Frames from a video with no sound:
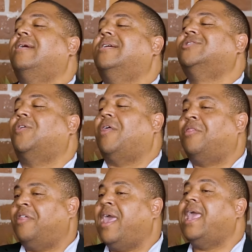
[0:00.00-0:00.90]
so that
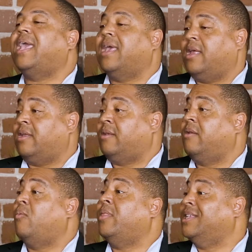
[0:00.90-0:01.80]
they
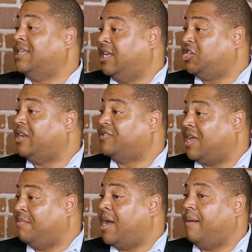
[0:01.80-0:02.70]
can, when these initiatives
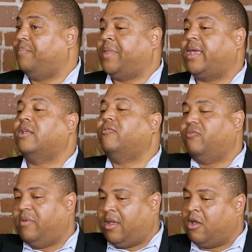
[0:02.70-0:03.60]
come up, they can
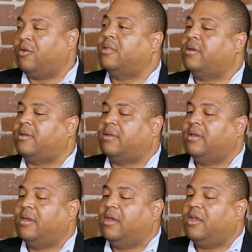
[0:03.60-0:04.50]
go to the
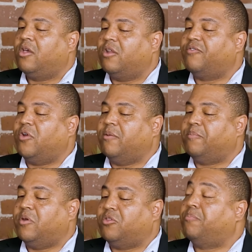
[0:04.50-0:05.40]
voting
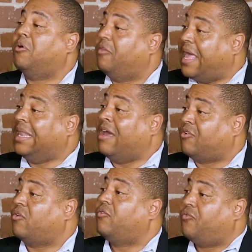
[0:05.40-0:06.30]
booth, pull that
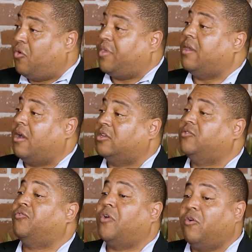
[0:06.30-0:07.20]
lever for the arts,
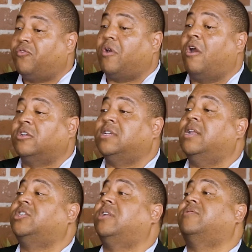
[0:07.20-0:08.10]
vote for arts
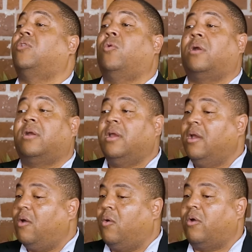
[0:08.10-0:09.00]
initiatives, or
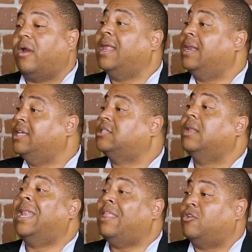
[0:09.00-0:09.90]
at
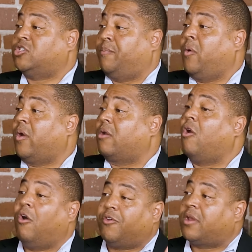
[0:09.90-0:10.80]
least lend their support,
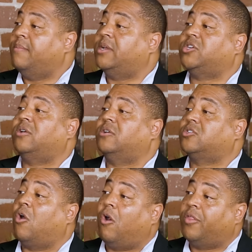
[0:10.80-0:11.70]
call their
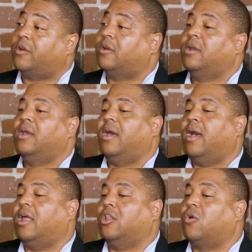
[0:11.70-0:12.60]
commissioners, call their
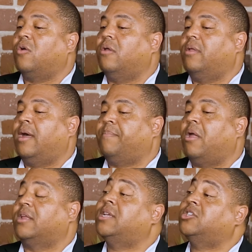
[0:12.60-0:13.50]
local
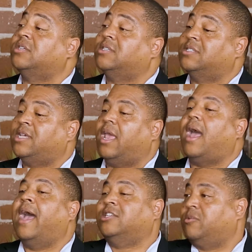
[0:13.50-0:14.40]
politicians and say,
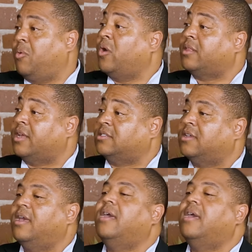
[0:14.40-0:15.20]
I support this,